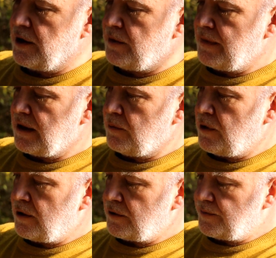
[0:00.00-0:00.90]
are the middle
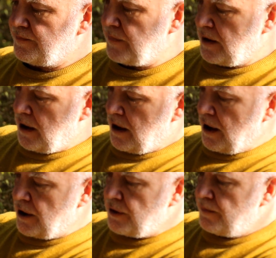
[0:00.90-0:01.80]
world,
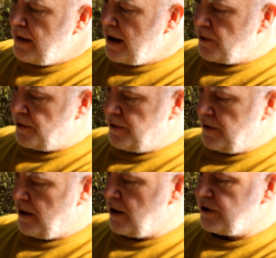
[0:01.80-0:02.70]
and the mouth
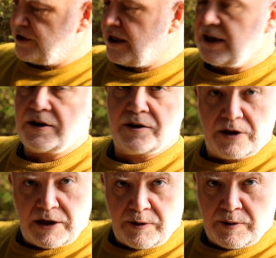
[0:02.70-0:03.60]
and chin are the
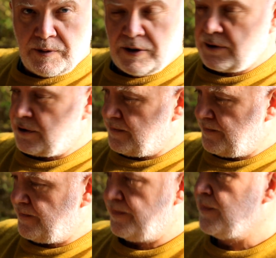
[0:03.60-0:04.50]
lower world.
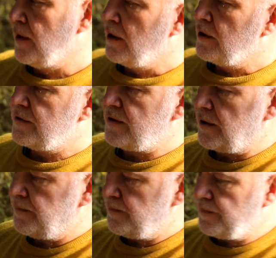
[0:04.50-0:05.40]
So
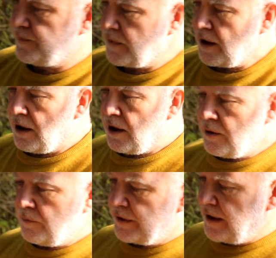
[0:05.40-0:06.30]

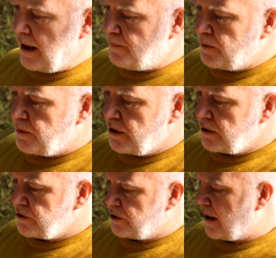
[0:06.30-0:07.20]
with the upper
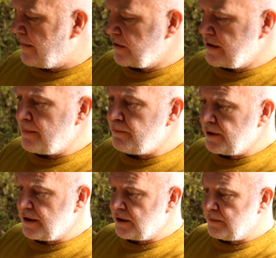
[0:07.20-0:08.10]
world you have a
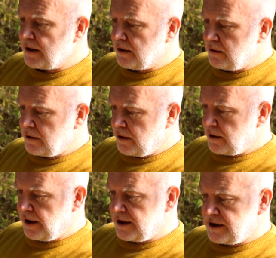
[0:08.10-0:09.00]
temple in the middle,
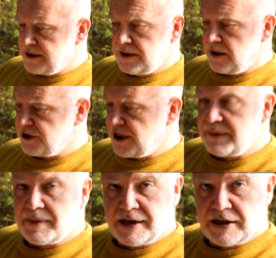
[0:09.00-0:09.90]
like a, a
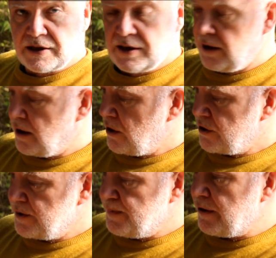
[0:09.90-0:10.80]
shamanic
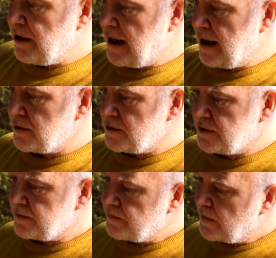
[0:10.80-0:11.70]
spirit
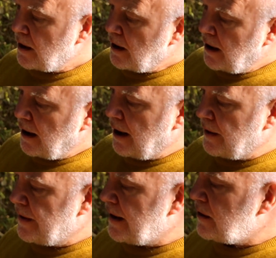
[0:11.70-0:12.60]
house,
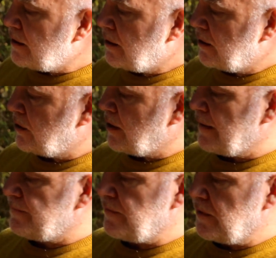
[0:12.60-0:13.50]
and then you
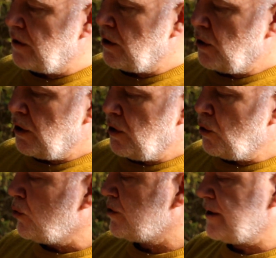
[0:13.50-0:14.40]
have
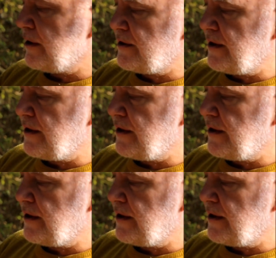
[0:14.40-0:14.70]
horses